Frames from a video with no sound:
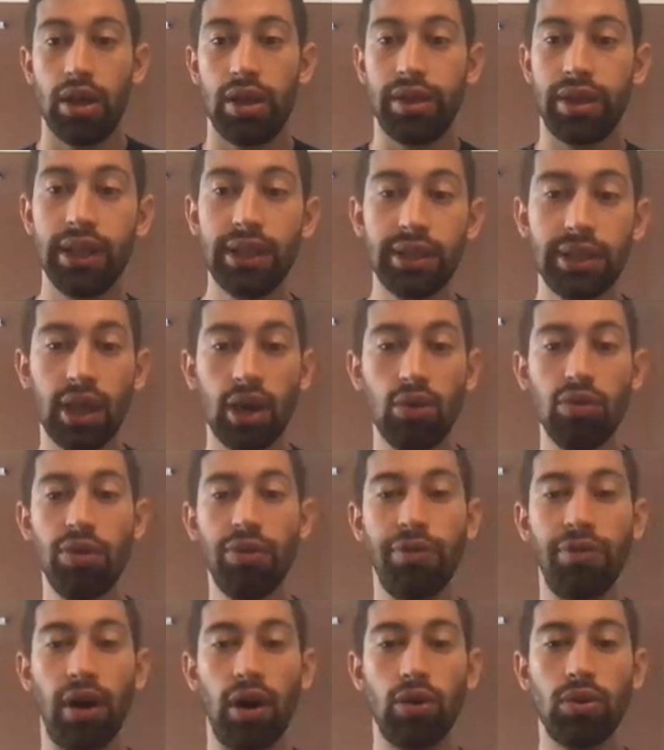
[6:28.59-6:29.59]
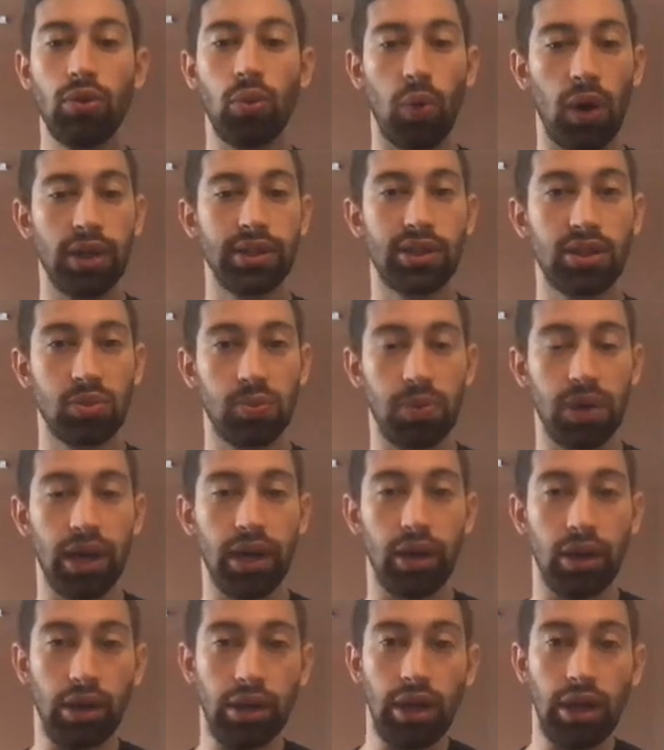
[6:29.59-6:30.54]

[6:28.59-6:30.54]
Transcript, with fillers: This is how we found one supplier.